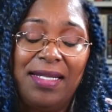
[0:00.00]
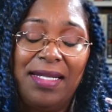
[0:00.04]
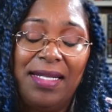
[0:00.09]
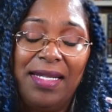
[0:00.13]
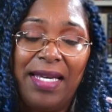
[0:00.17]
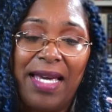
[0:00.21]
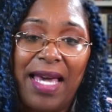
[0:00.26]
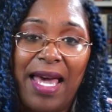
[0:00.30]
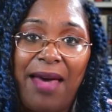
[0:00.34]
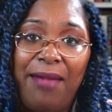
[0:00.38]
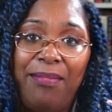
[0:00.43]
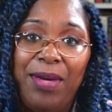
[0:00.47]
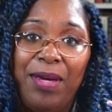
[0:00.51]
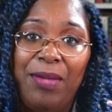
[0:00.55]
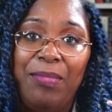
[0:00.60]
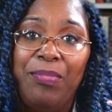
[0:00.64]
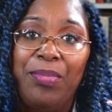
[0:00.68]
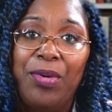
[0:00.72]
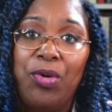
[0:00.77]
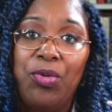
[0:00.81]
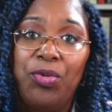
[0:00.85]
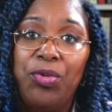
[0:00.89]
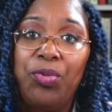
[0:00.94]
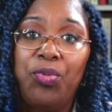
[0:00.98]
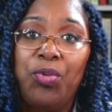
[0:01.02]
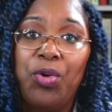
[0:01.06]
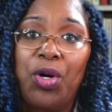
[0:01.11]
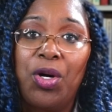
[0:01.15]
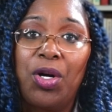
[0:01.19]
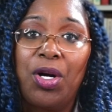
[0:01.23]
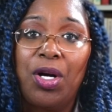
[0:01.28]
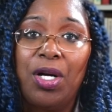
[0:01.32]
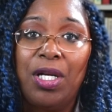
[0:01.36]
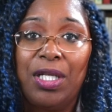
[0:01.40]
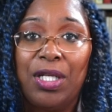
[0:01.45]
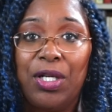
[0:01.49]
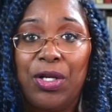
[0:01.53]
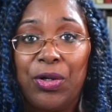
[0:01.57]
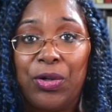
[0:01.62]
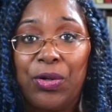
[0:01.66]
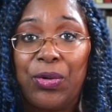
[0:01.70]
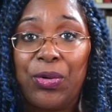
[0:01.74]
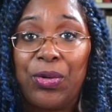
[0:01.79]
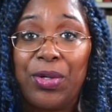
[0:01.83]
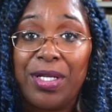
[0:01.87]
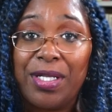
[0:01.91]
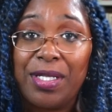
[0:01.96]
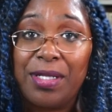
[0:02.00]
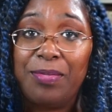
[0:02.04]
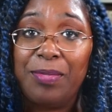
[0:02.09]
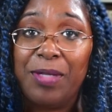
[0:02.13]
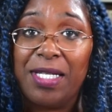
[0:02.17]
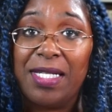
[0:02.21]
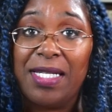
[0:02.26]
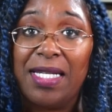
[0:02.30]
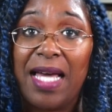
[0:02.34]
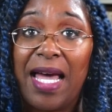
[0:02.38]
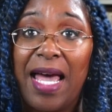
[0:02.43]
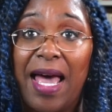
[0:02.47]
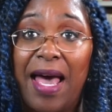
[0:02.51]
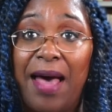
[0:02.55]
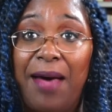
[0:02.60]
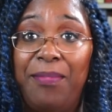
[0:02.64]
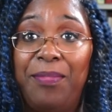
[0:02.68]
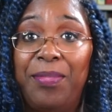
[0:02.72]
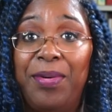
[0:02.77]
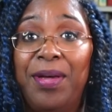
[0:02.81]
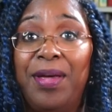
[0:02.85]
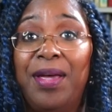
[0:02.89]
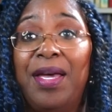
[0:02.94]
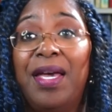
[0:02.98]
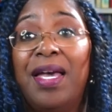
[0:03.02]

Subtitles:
and Gabby both work on her Christmas app.